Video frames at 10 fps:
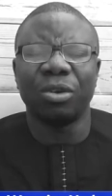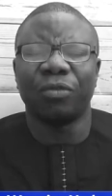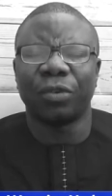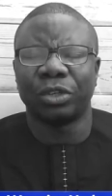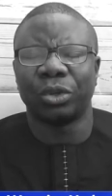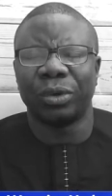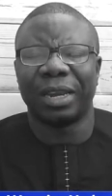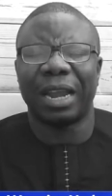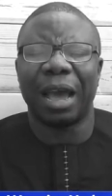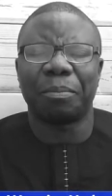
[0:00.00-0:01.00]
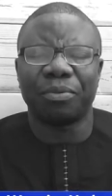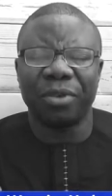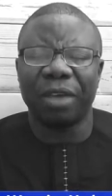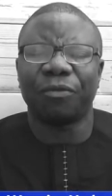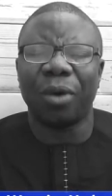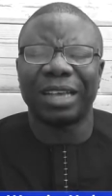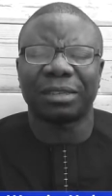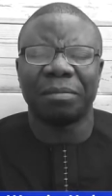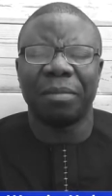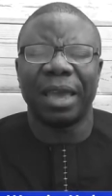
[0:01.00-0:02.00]
you for doing that. I pray for
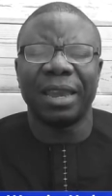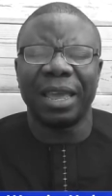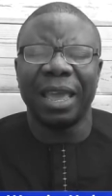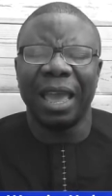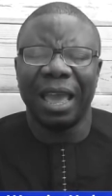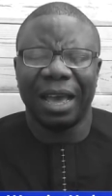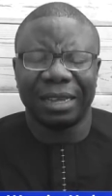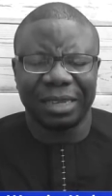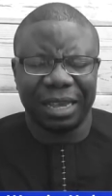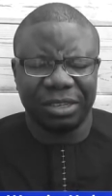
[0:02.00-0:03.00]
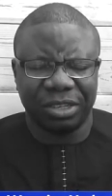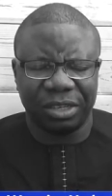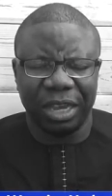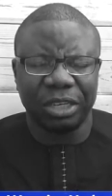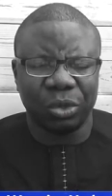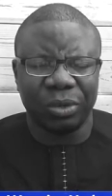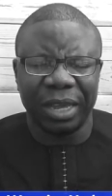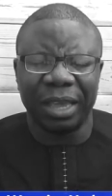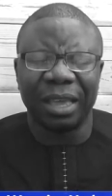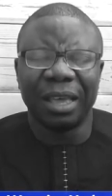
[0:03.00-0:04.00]
as many as are sick
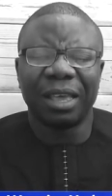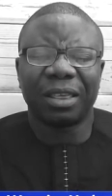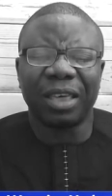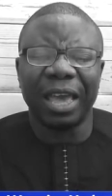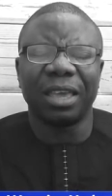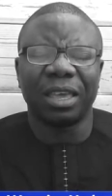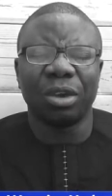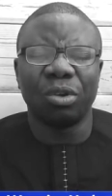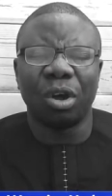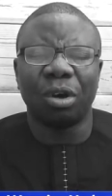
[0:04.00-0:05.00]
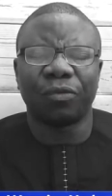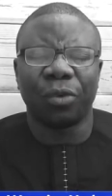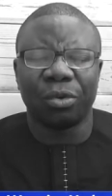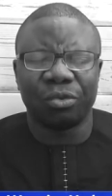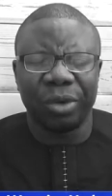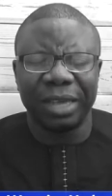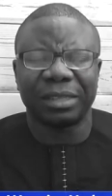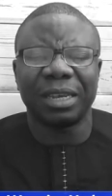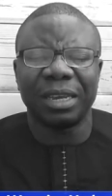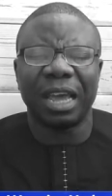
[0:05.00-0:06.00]
today. Thank you, Lord, for
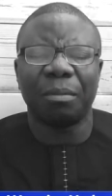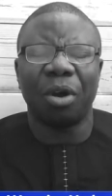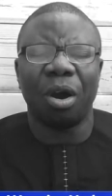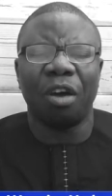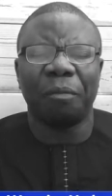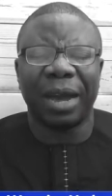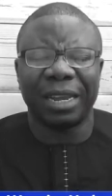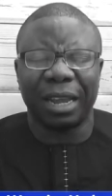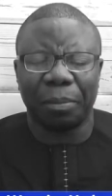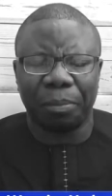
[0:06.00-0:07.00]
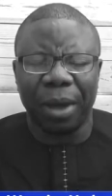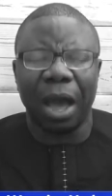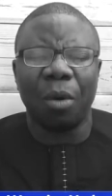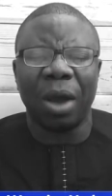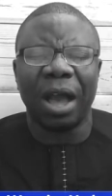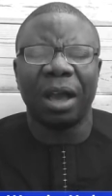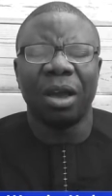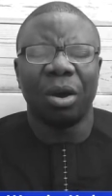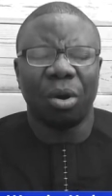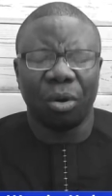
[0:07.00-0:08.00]
raising them up by the power
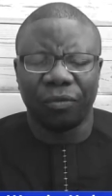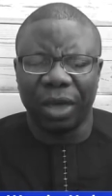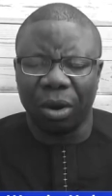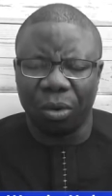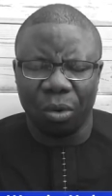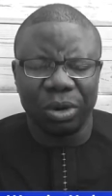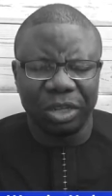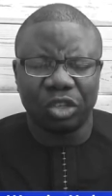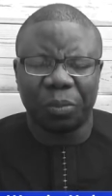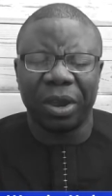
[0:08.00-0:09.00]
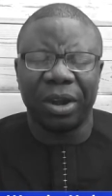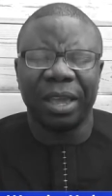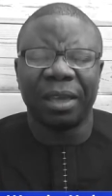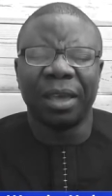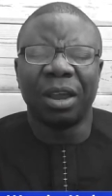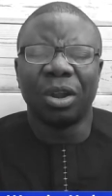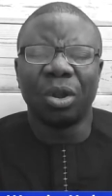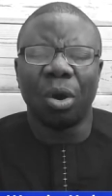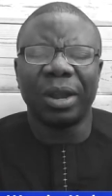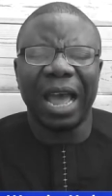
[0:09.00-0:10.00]
of the Holy Spirit.
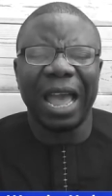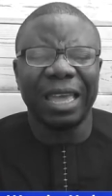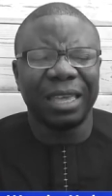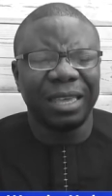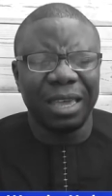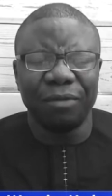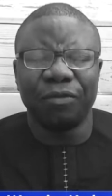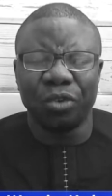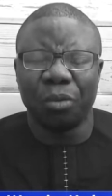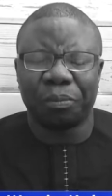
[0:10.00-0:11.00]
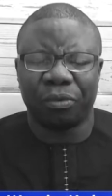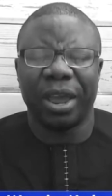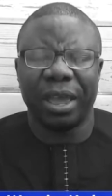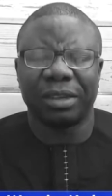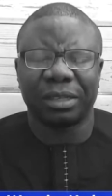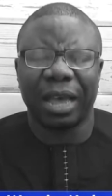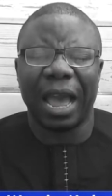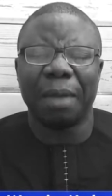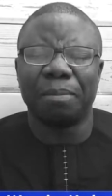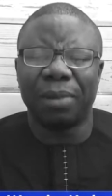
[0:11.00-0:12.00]
Lord, I give you praise.
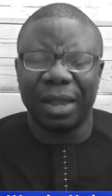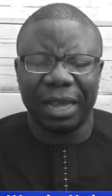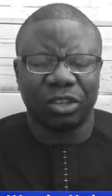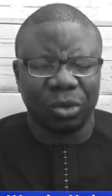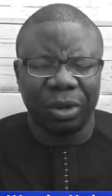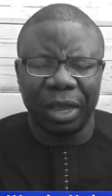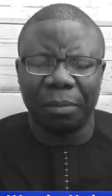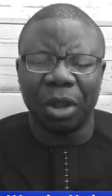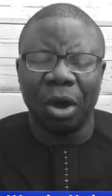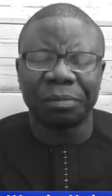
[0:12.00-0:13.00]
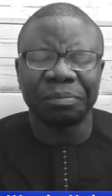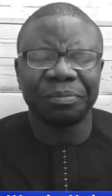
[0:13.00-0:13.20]
I bless your name, Lord.